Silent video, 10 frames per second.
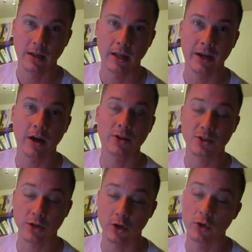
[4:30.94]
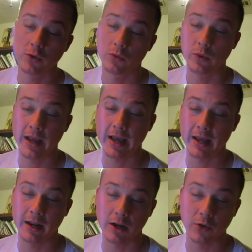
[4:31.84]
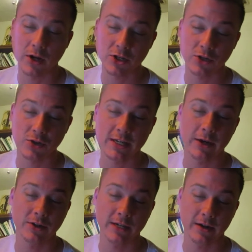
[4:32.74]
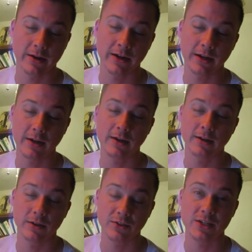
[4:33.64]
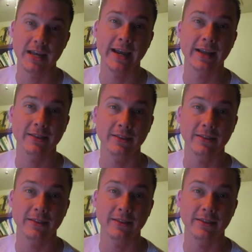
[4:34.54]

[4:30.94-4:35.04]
and also we had a Congressional Secretary of State.